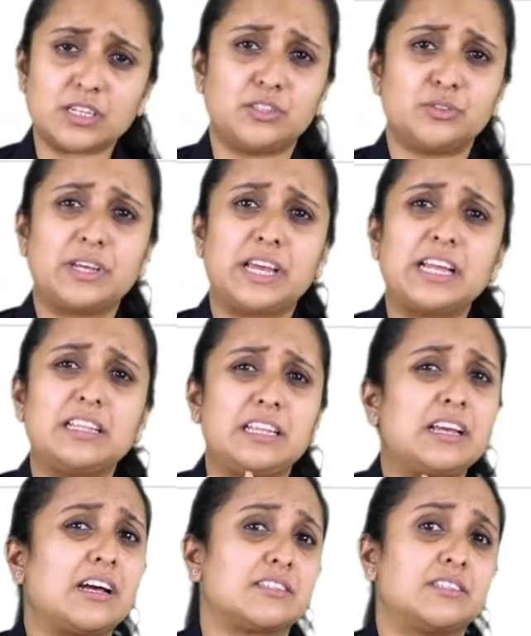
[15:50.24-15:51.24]
to get the
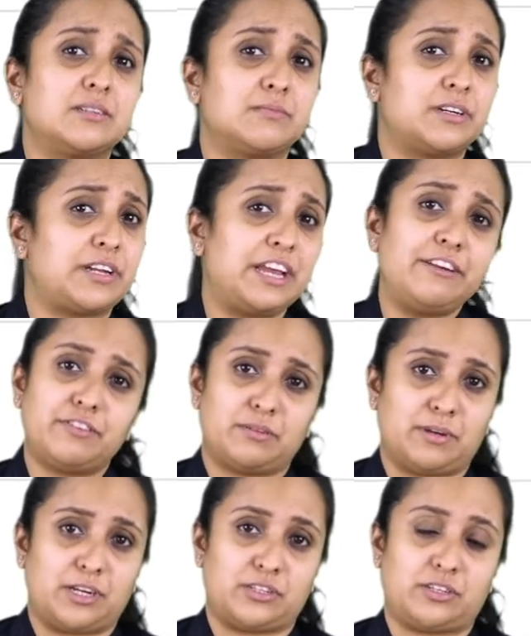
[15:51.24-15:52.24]
customer
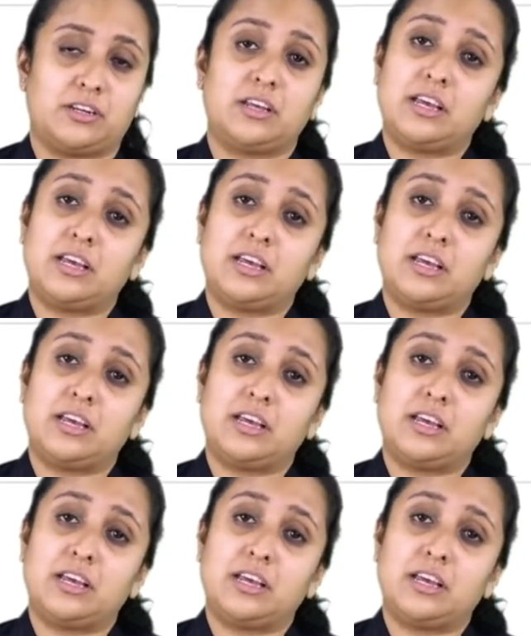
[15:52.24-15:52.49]
information.